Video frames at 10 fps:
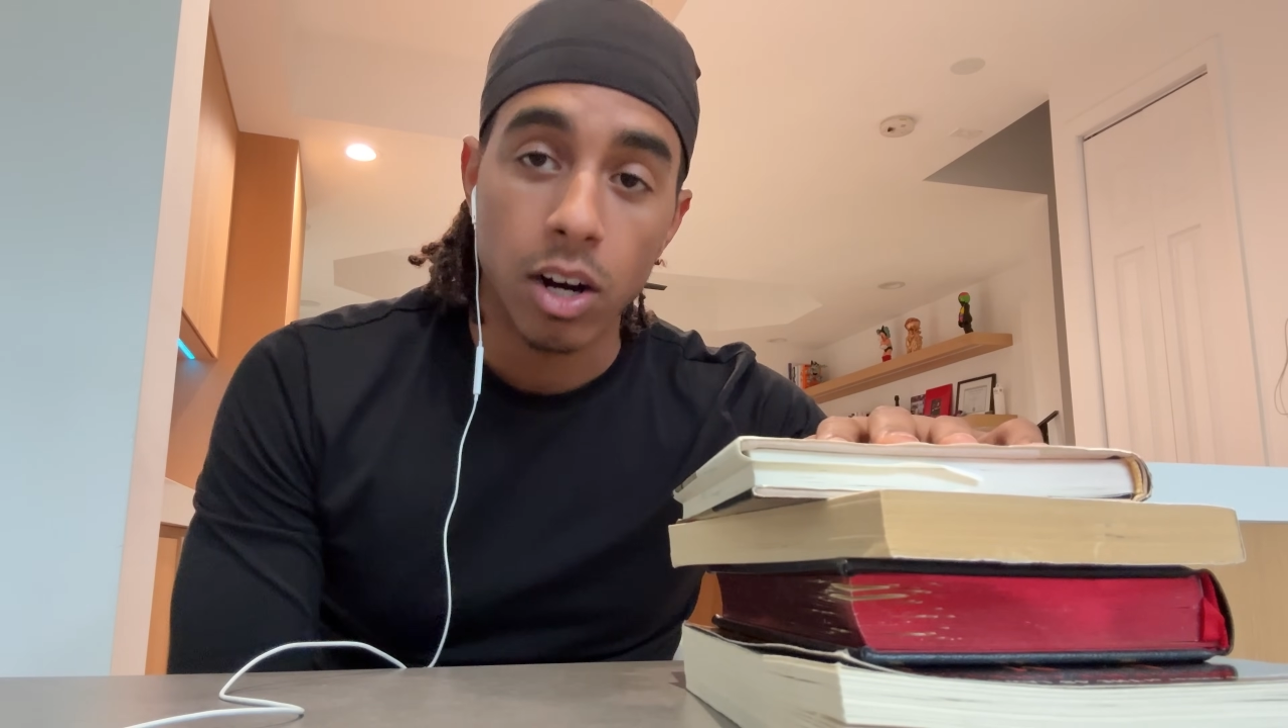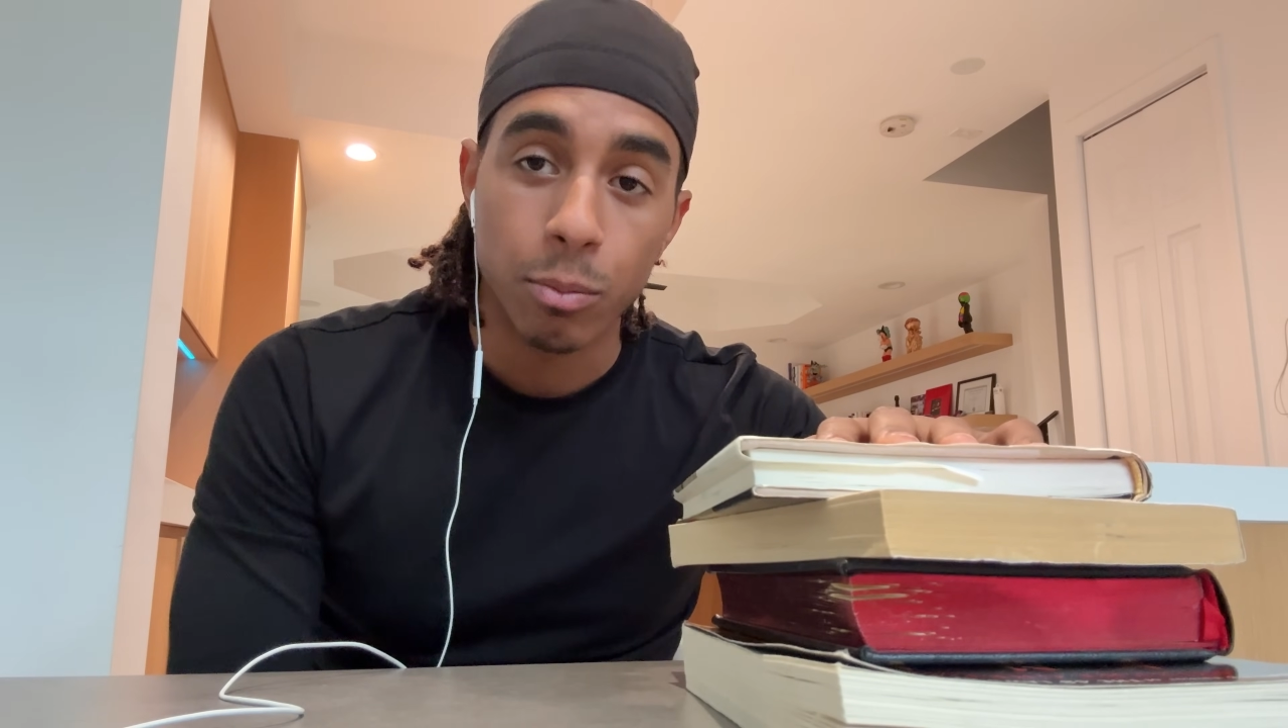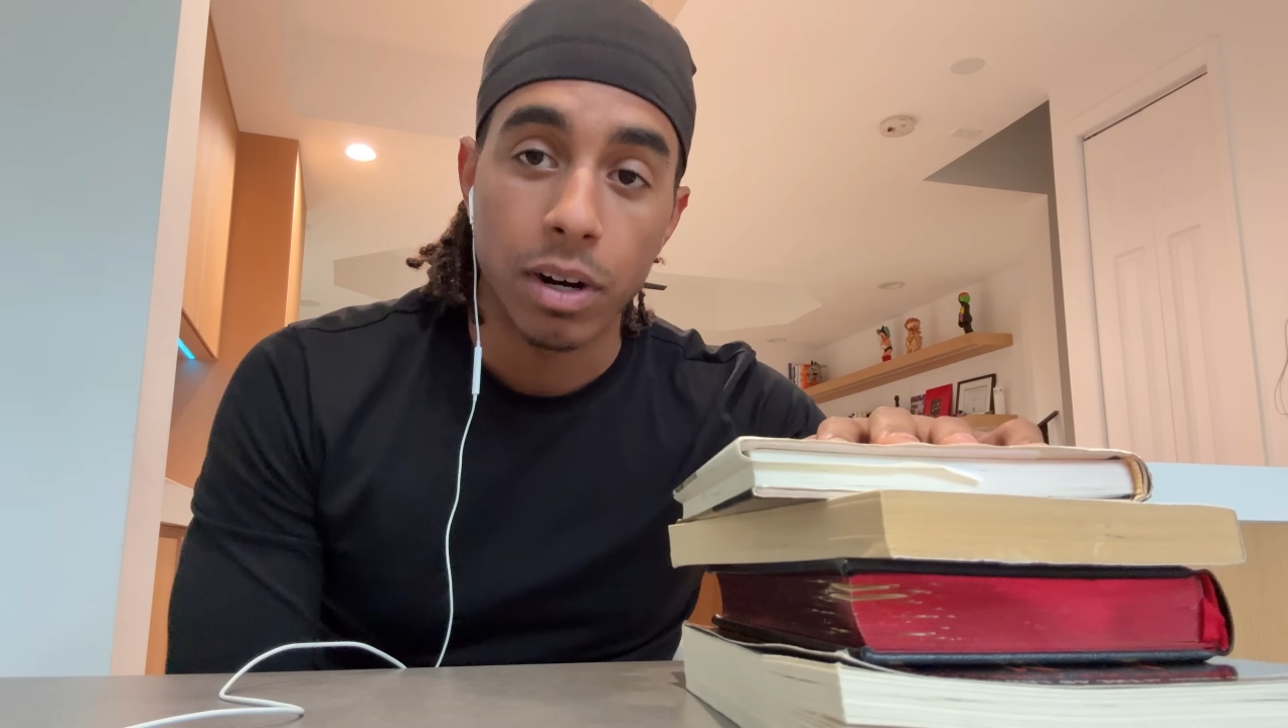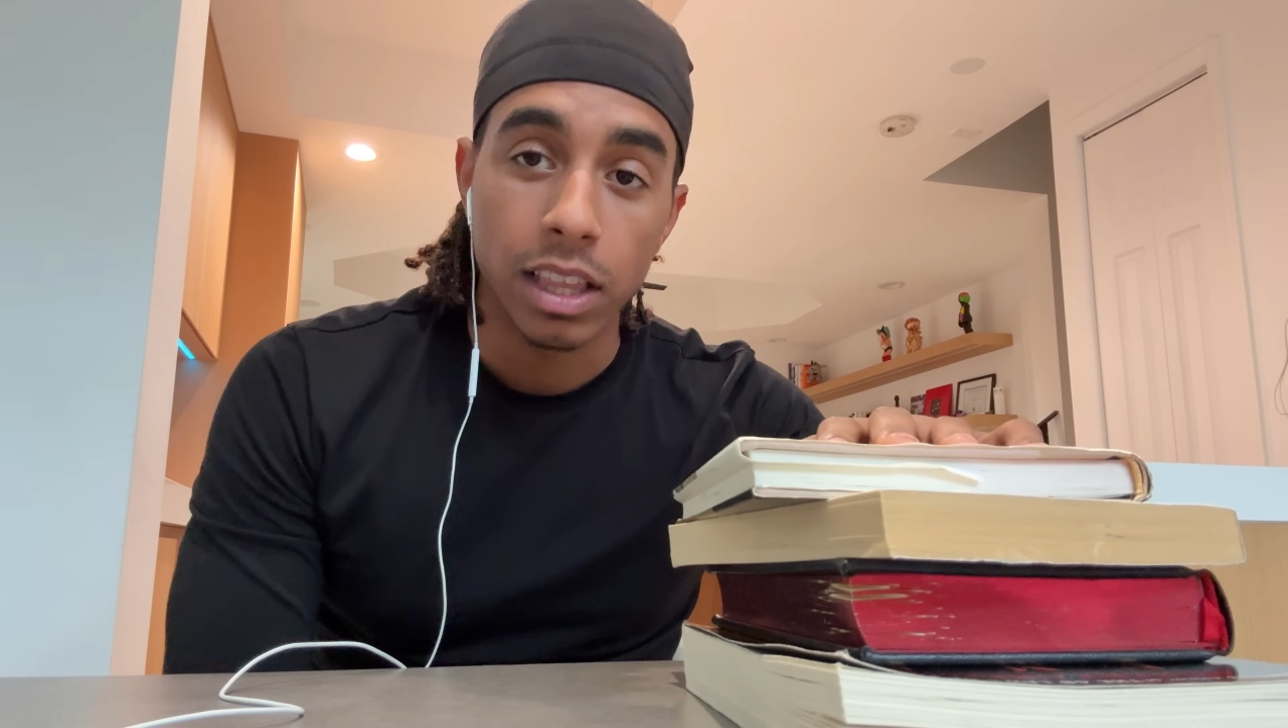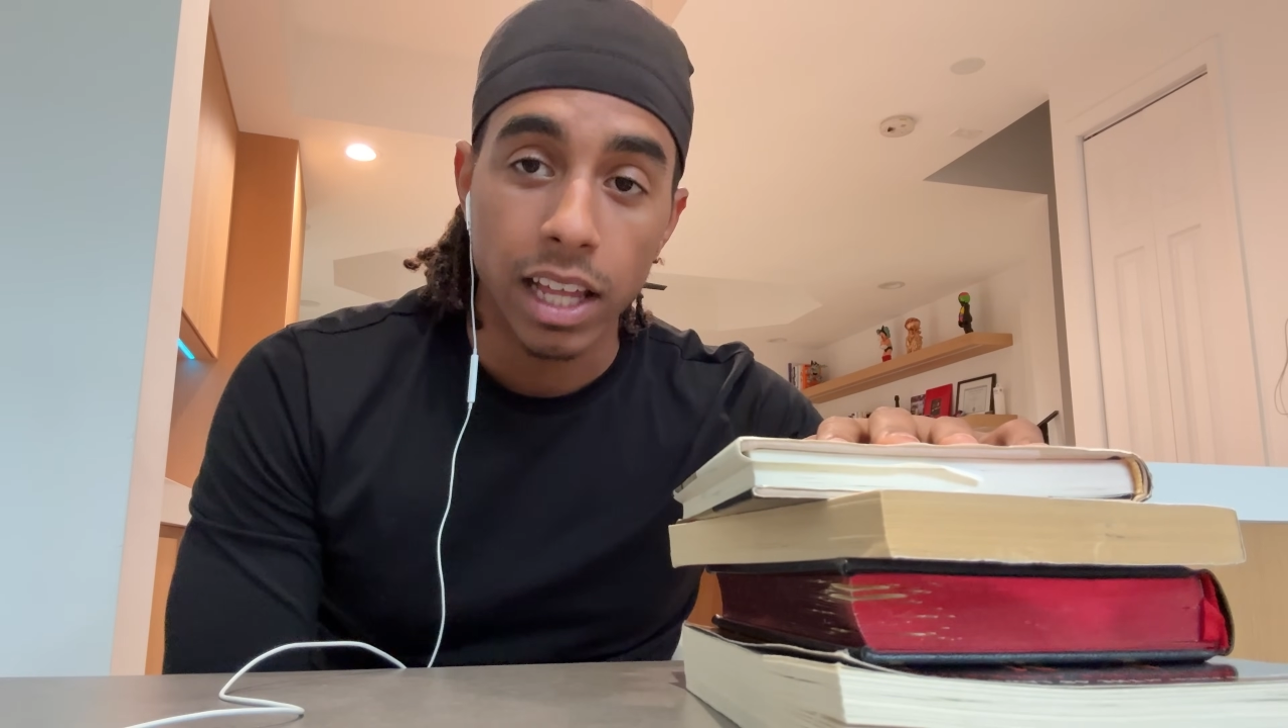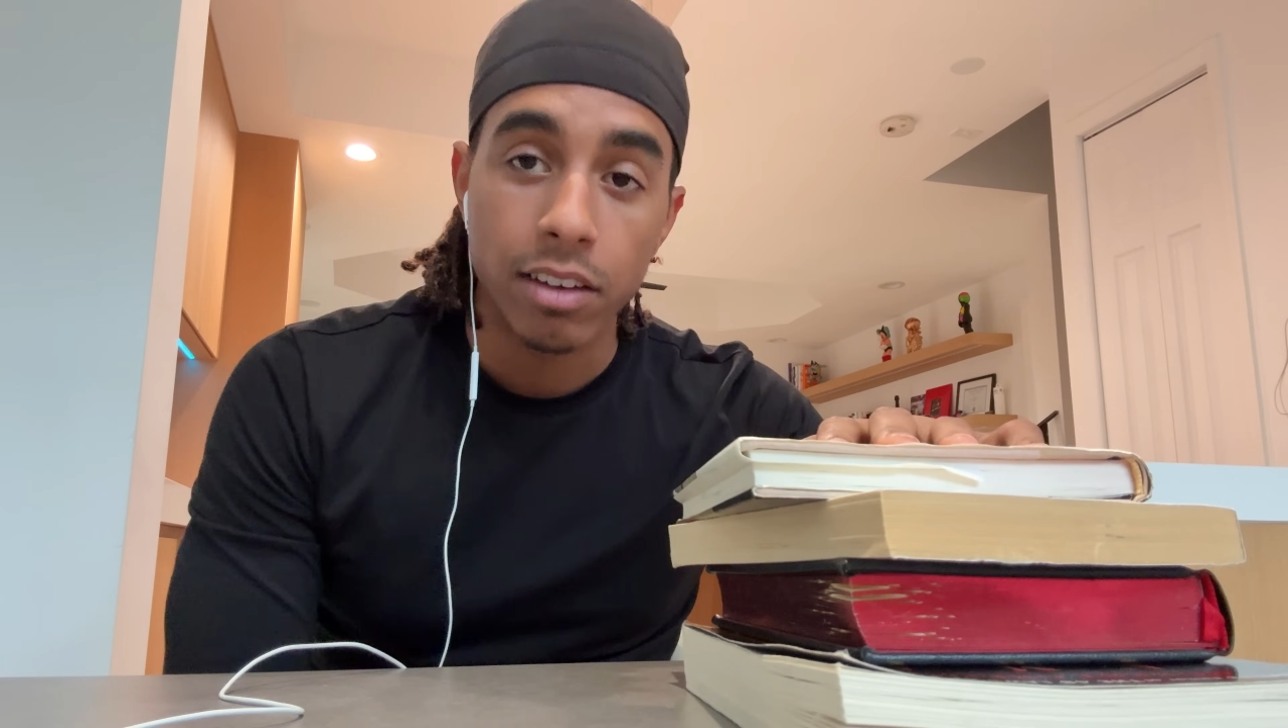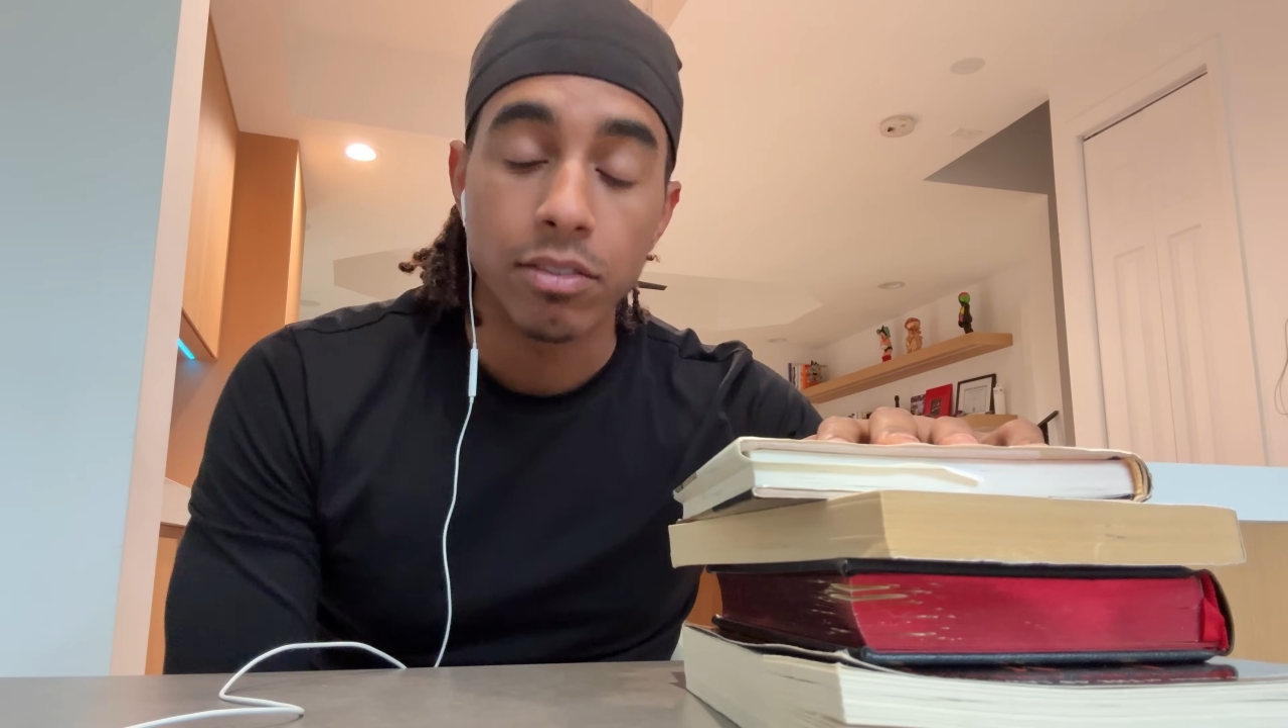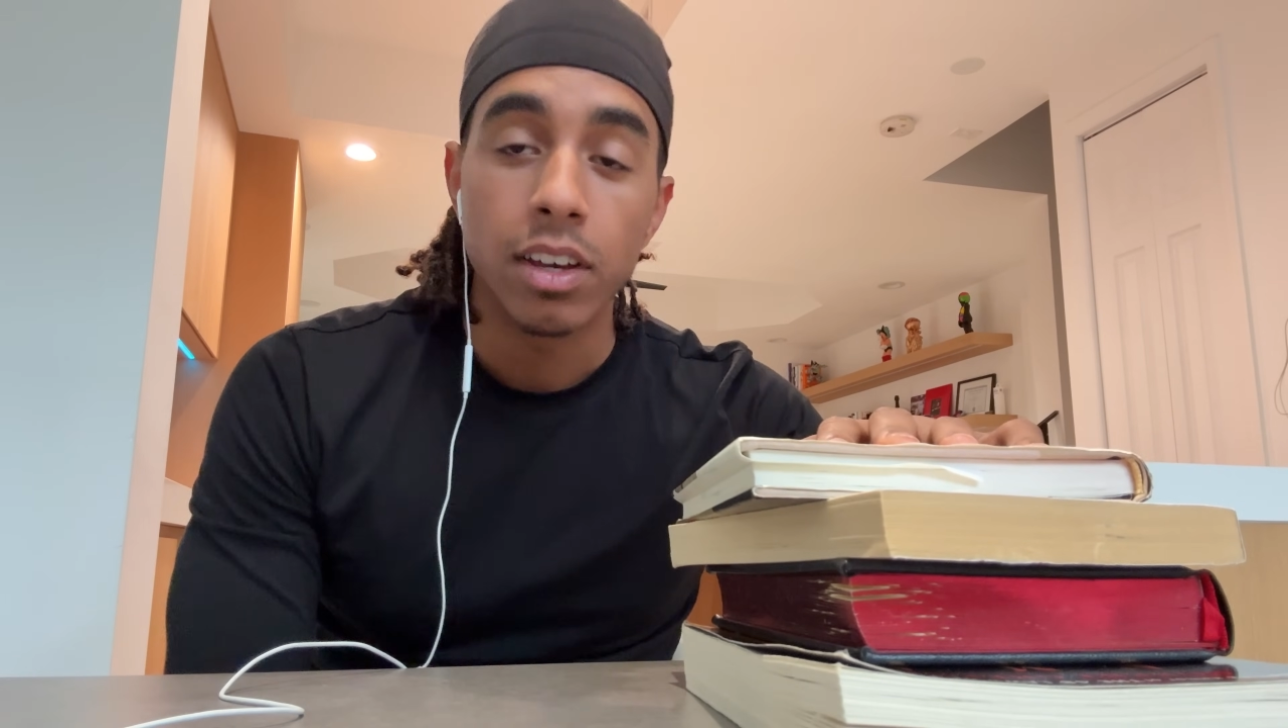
on my life